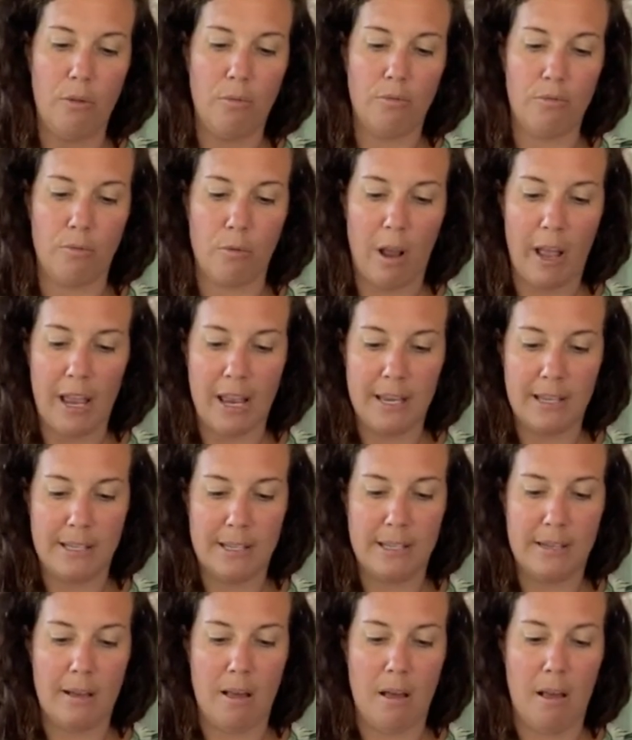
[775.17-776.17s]

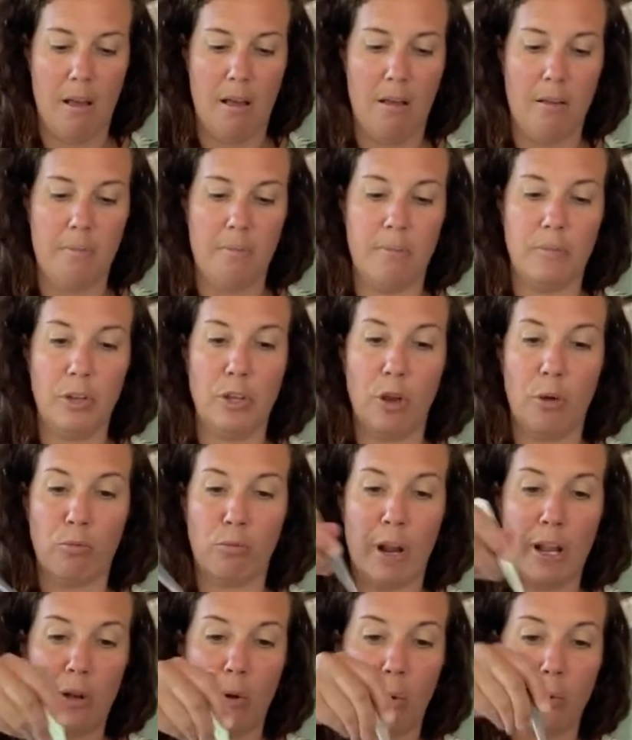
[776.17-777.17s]
right,
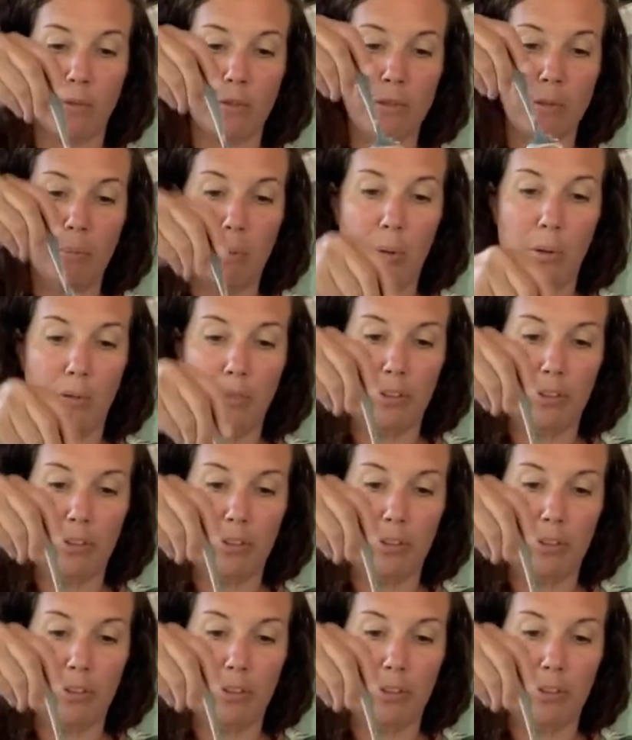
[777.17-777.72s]
right over the bowl.